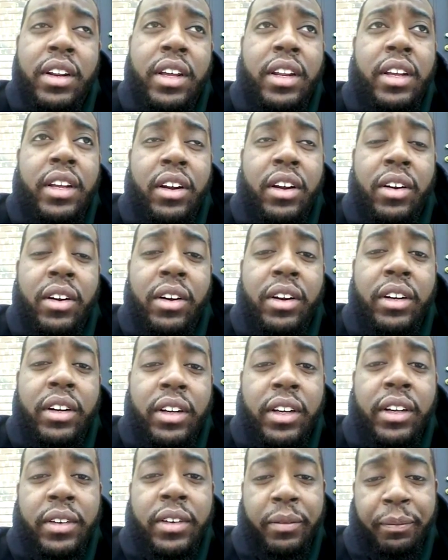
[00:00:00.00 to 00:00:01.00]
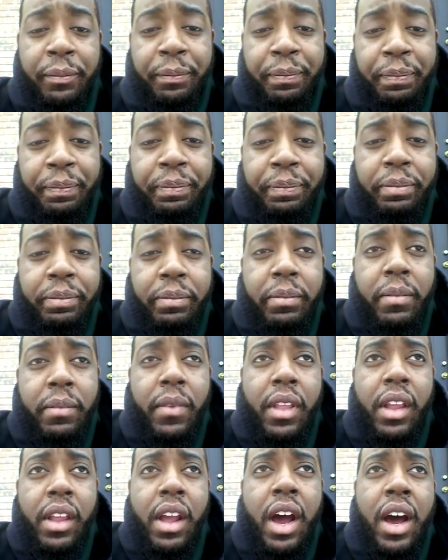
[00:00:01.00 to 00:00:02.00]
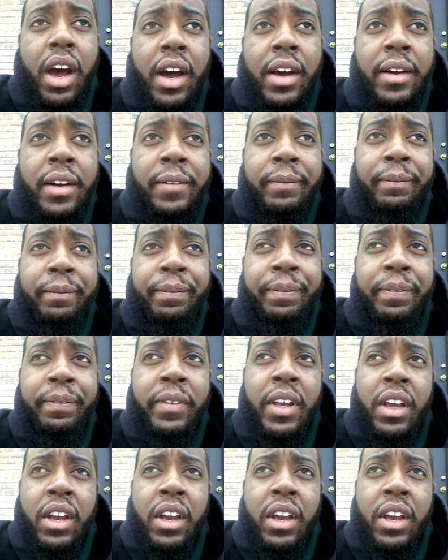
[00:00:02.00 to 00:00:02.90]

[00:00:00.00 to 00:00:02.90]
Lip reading: needing currently. Well,